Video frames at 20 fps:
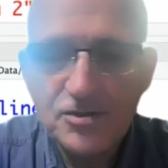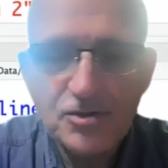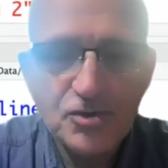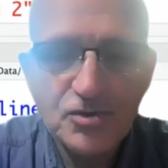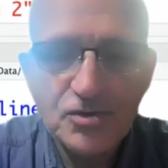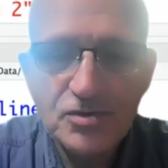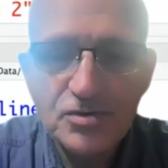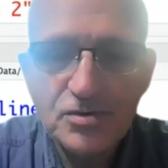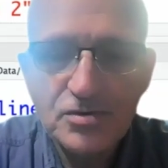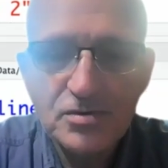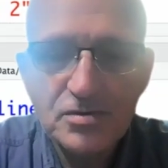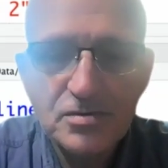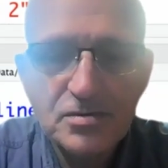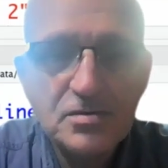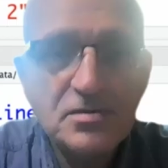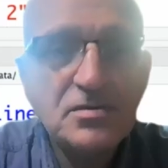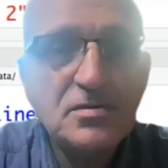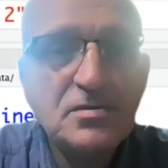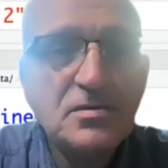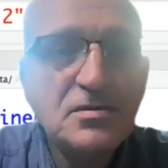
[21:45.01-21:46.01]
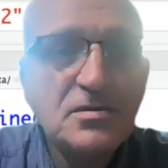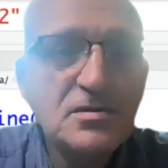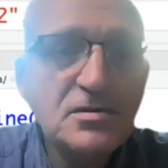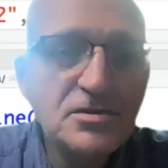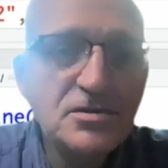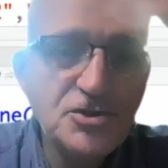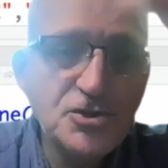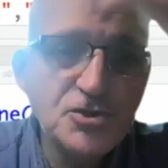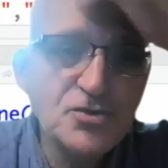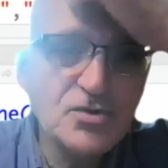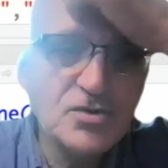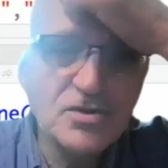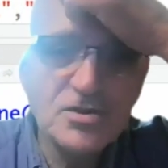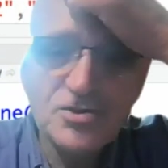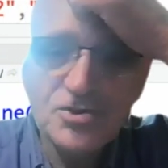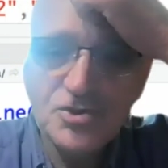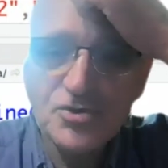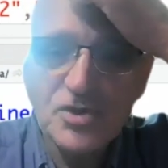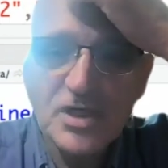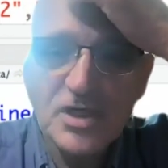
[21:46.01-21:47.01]
do
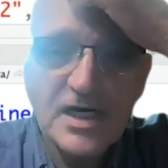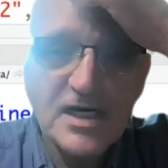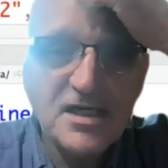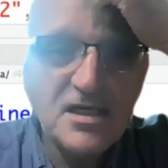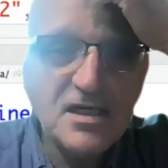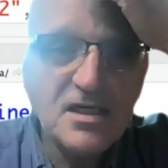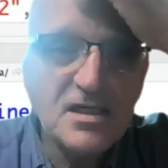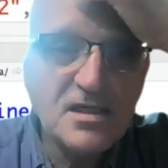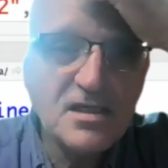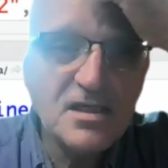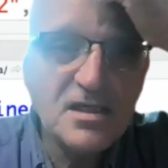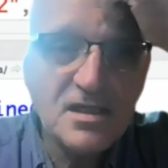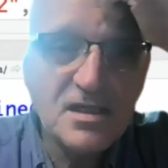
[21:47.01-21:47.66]
new line.